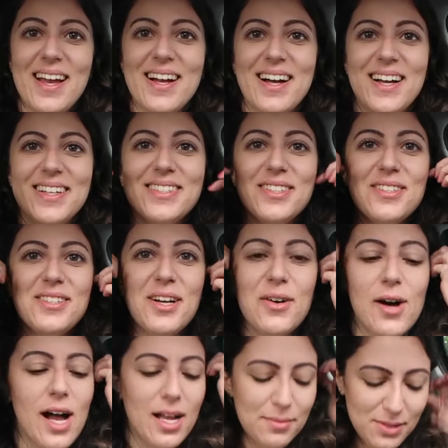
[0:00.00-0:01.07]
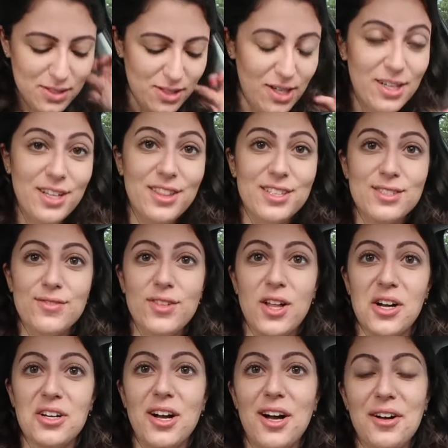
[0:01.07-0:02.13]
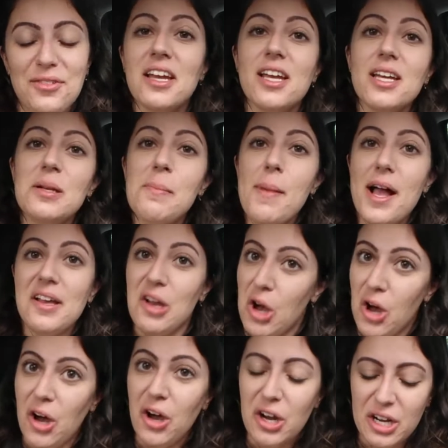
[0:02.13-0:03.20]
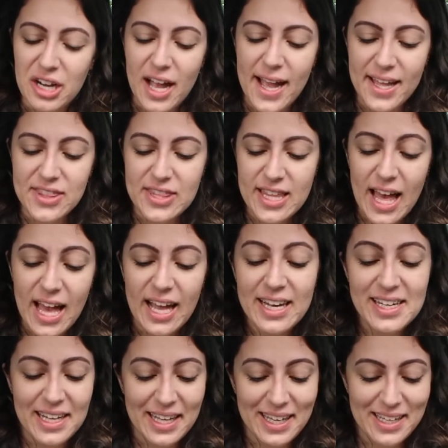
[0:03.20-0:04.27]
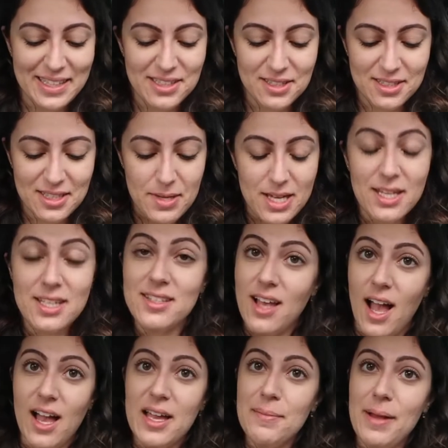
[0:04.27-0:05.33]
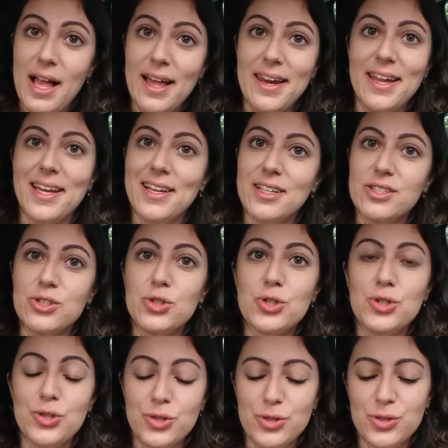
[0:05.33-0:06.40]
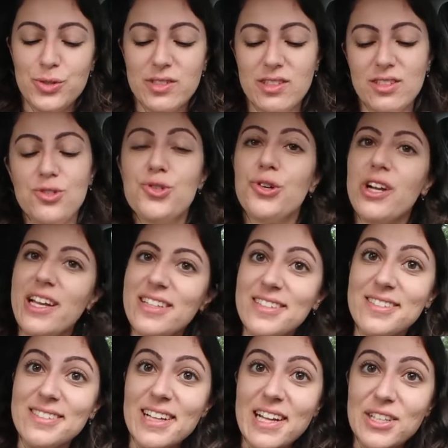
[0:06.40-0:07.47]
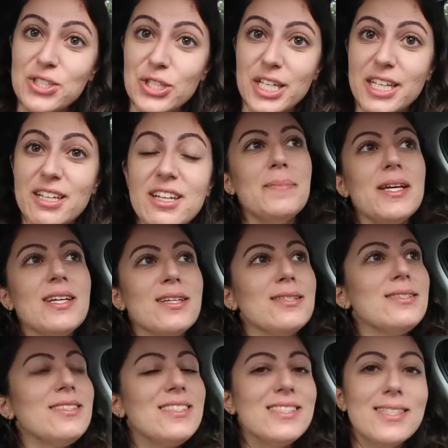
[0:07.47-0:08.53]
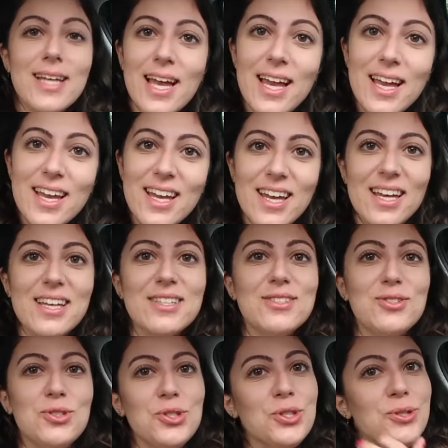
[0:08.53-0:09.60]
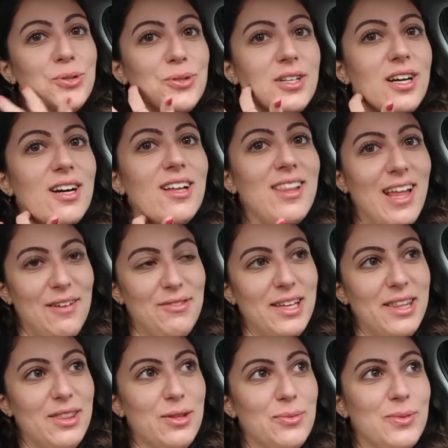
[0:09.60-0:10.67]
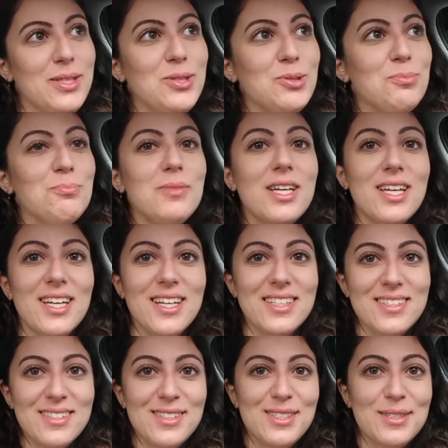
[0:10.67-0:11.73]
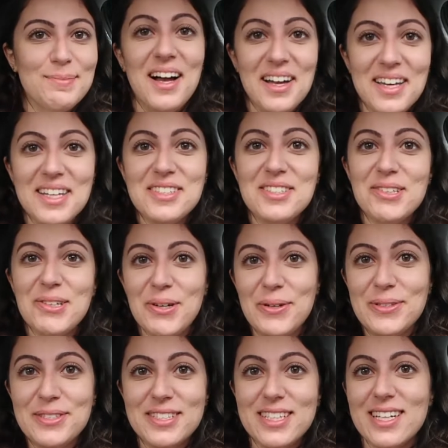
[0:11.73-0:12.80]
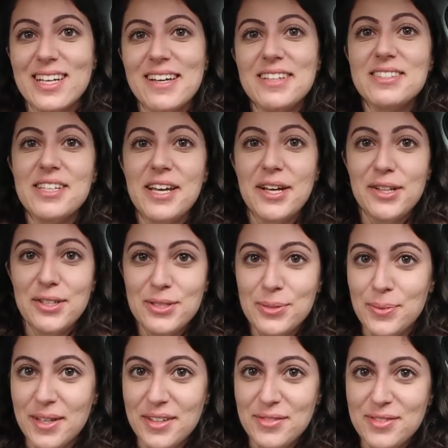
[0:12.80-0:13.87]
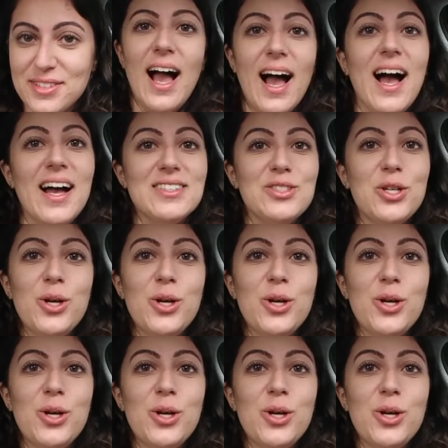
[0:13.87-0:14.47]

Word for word: Hey guys, so I'm starting this vlog off in my car and that is because I am heading to the train station because today is June 11th, which means I get to go see Taylor Swift at